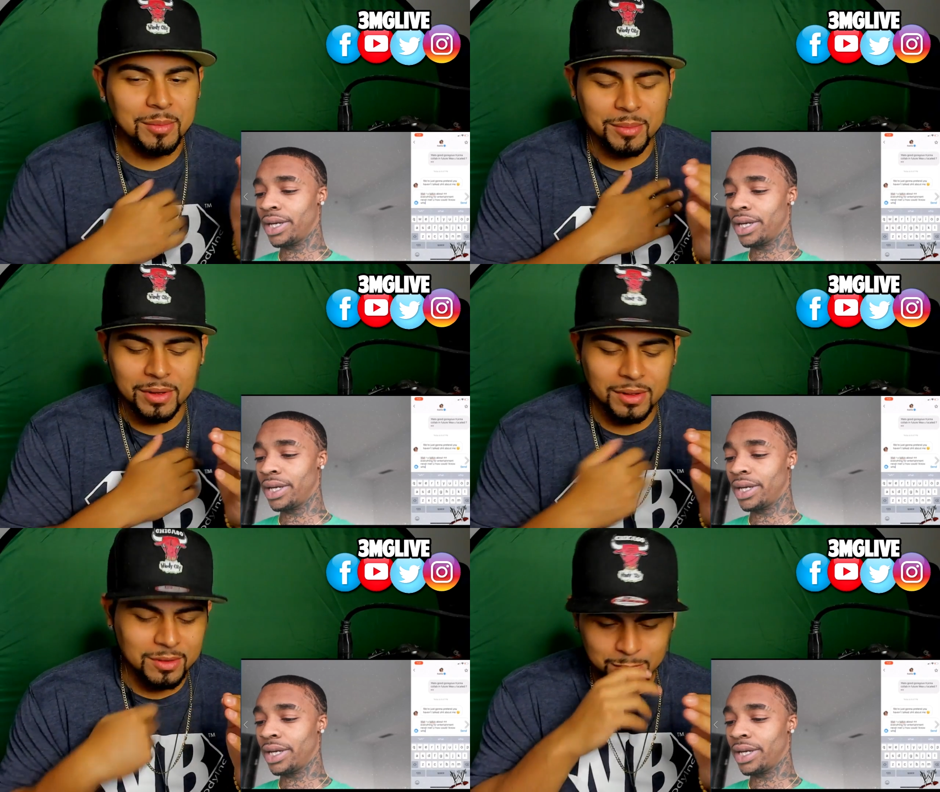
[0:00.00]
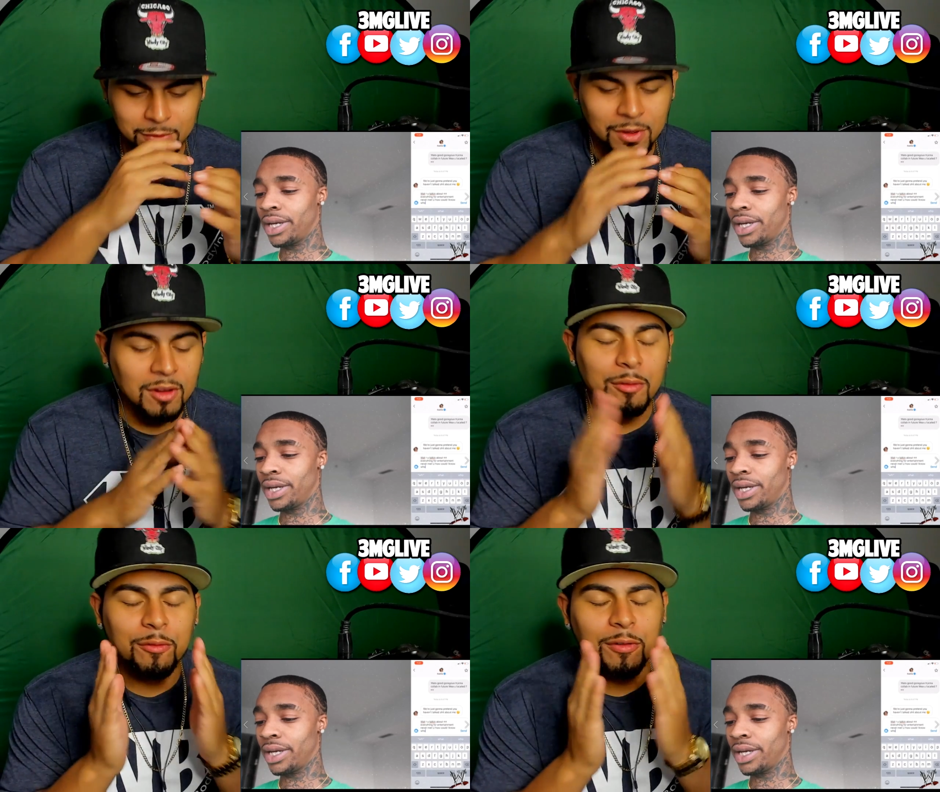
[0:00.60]
Speaker 1: me, man.
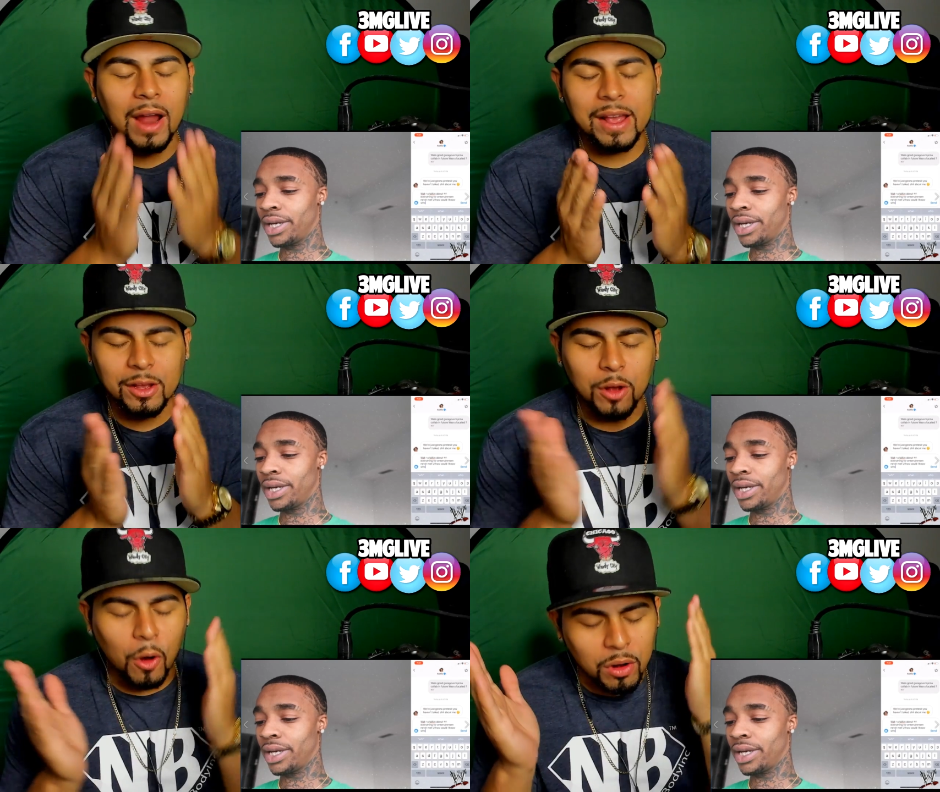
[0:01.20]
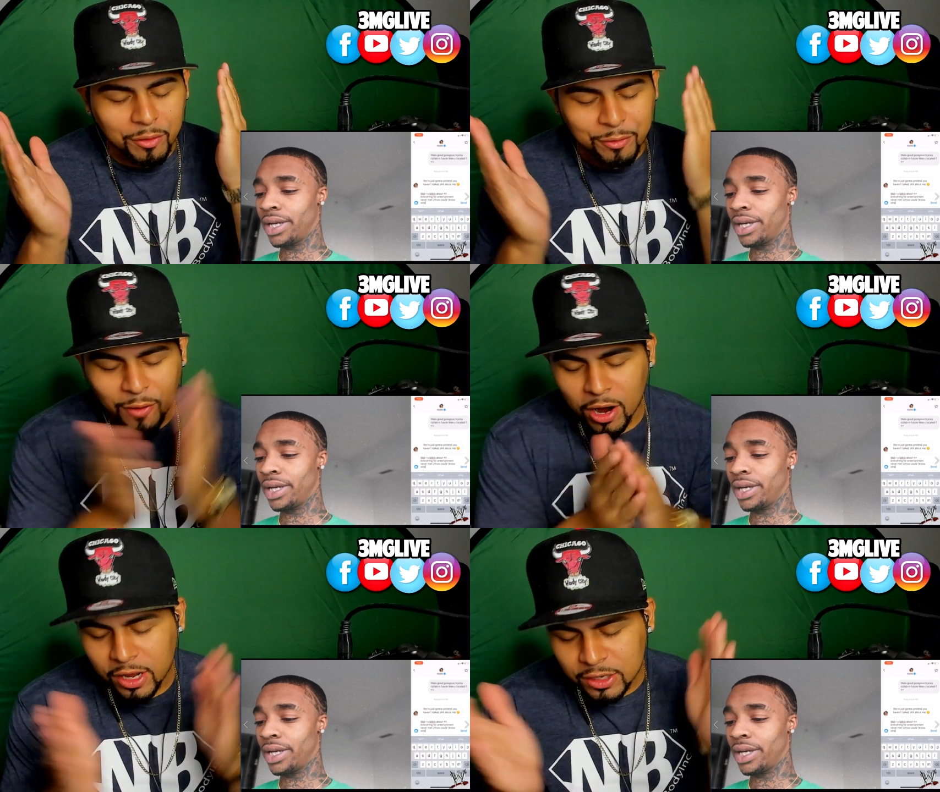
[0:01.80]
Flight, go to
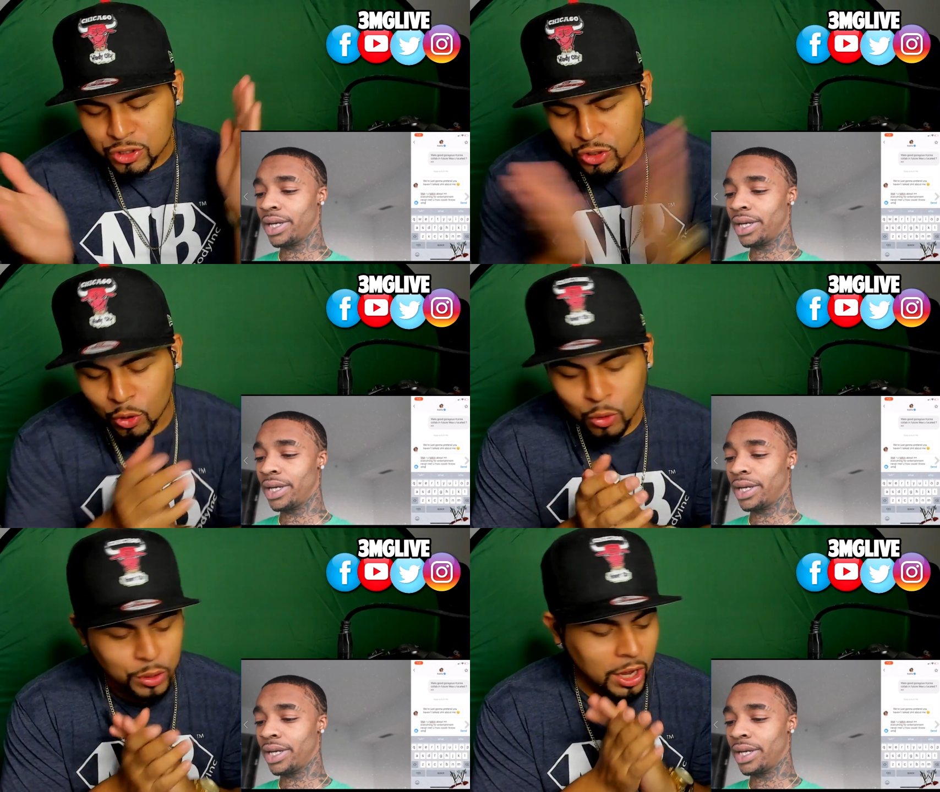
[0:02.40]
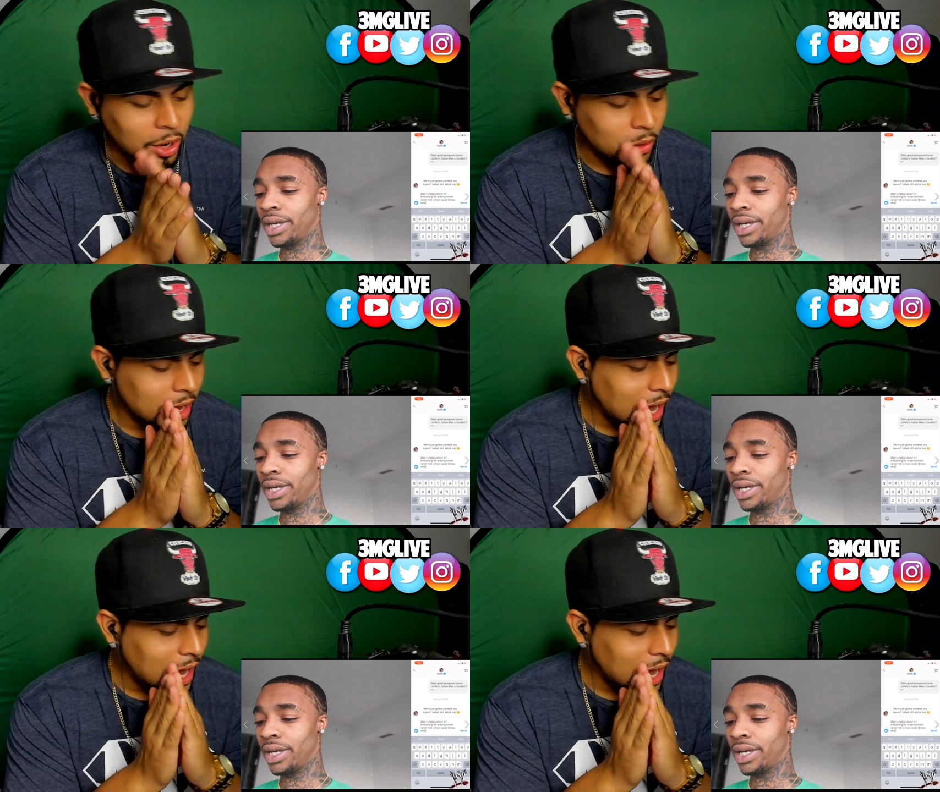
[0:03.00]
fucking school, yo.